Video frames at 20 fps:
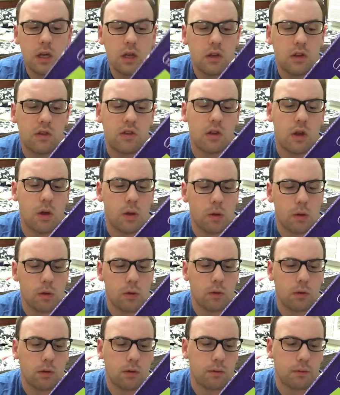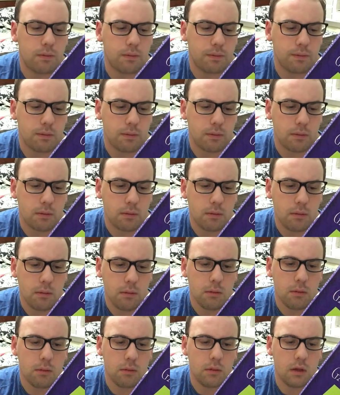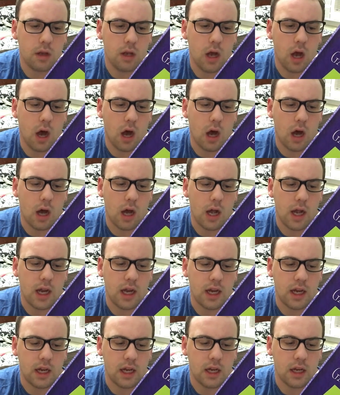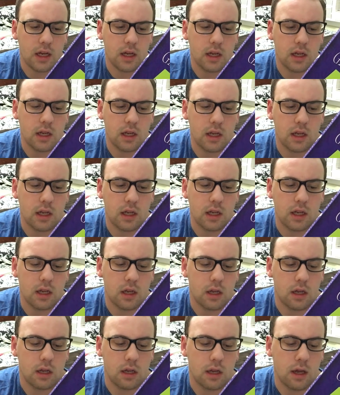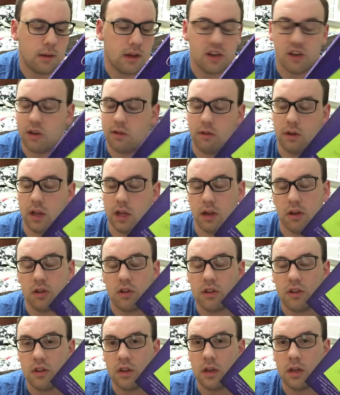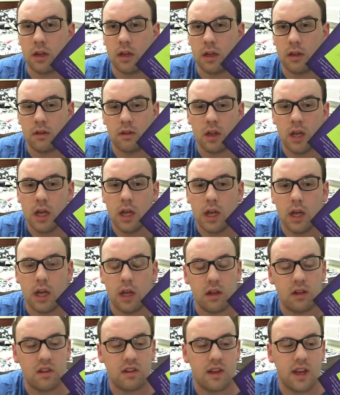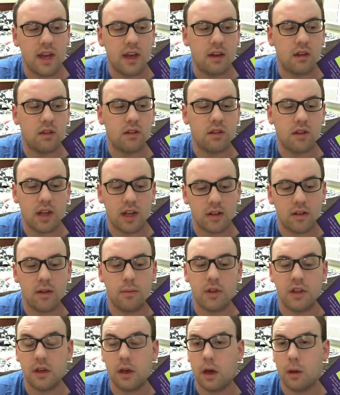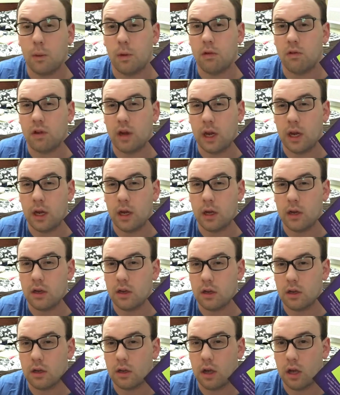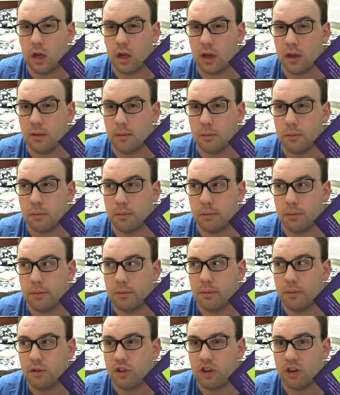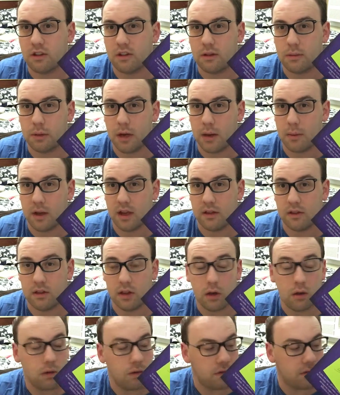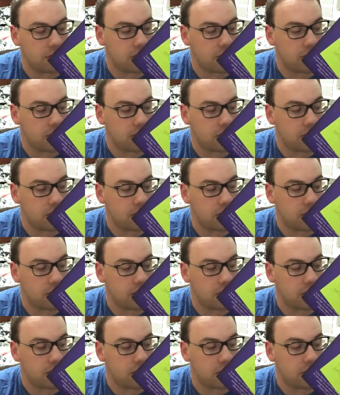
So I am actually really interested in this. It sounds like something I would read just by myself.